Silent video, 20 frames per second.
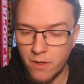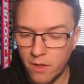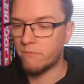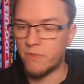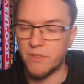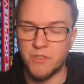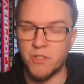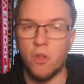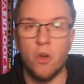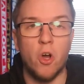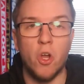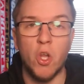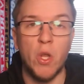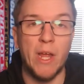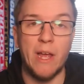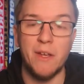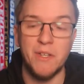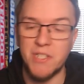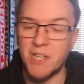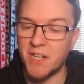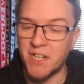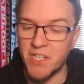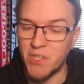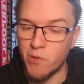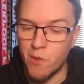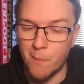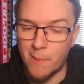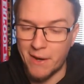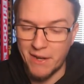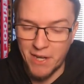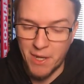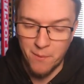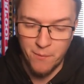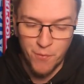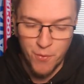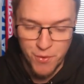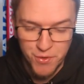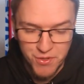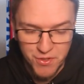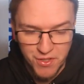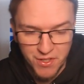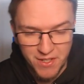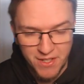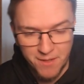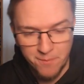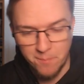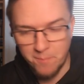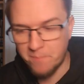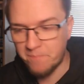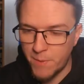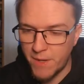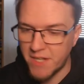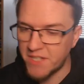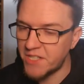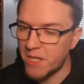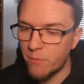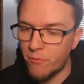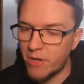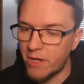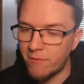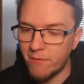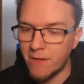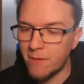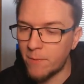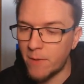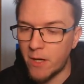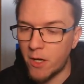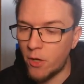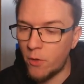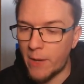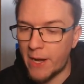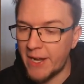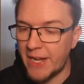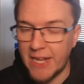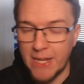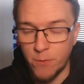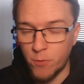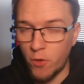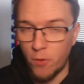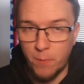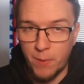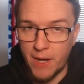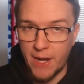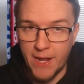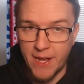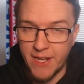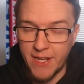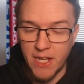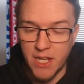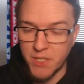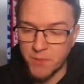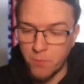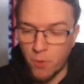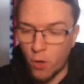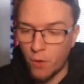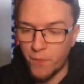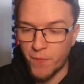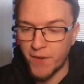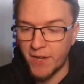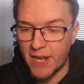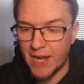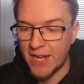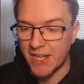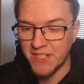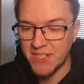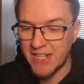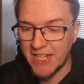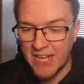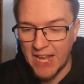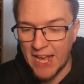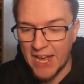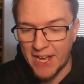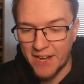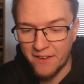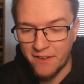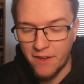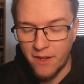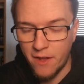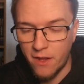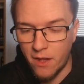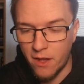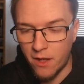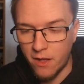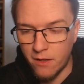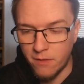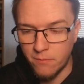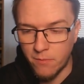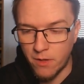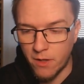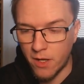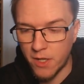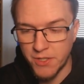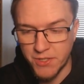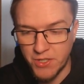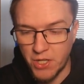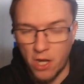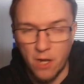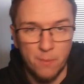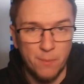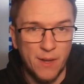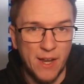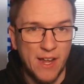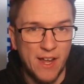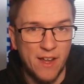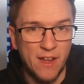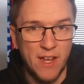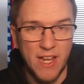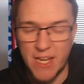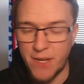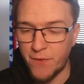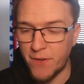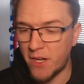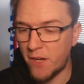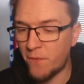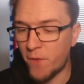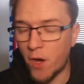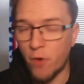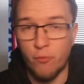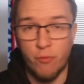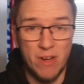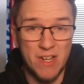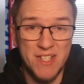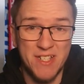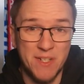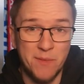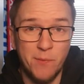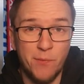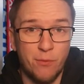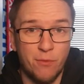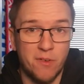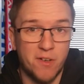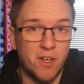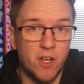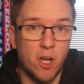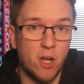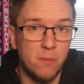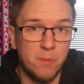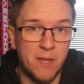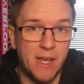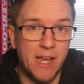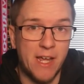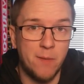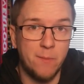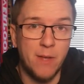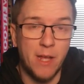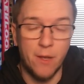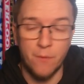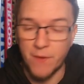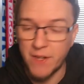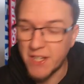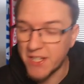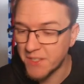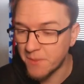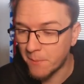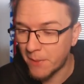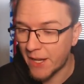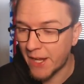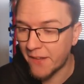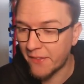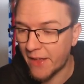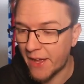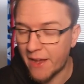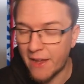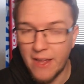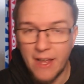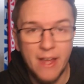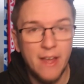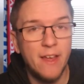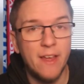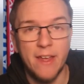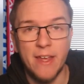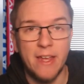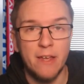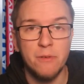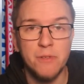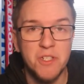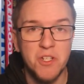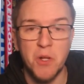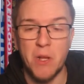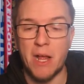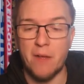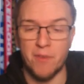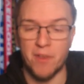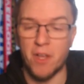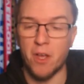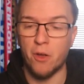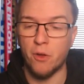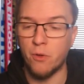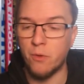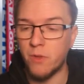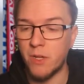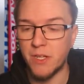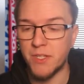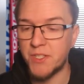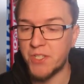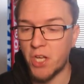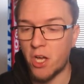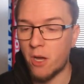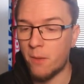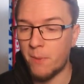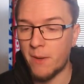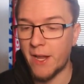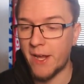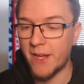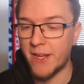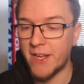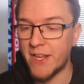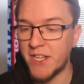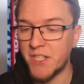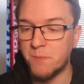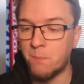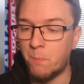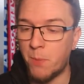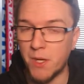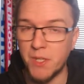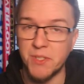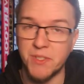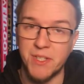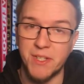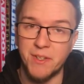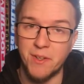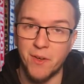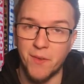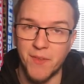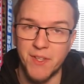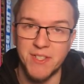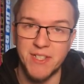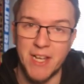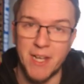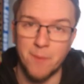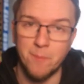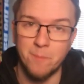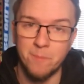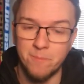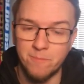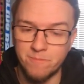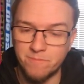There's not a lot else I can do about that, unfortunately. But he's done really, really well, and he will play as often as he can um, a star player. Even if I rest him for a cup game, if he doesn't play that, he'll still have a go. That star player is busted on this game.